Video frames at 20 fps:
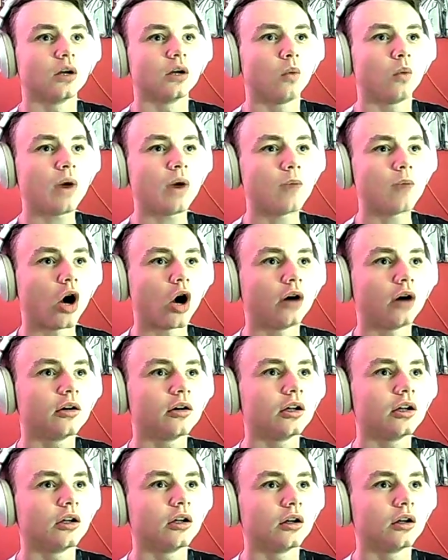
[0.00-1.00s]
One more.
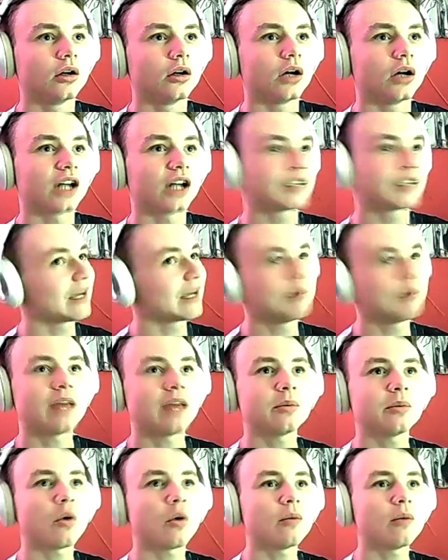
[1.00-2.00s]
Okay,
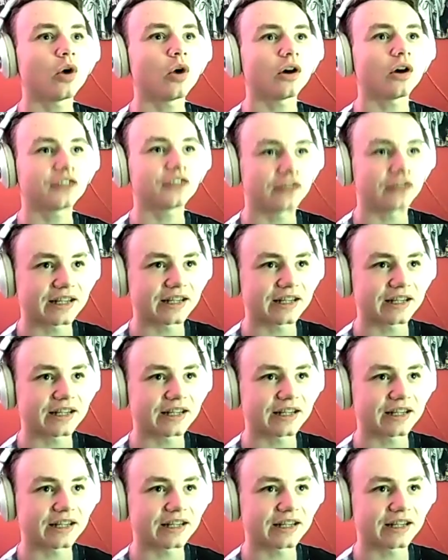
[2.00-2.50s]
maybe one more after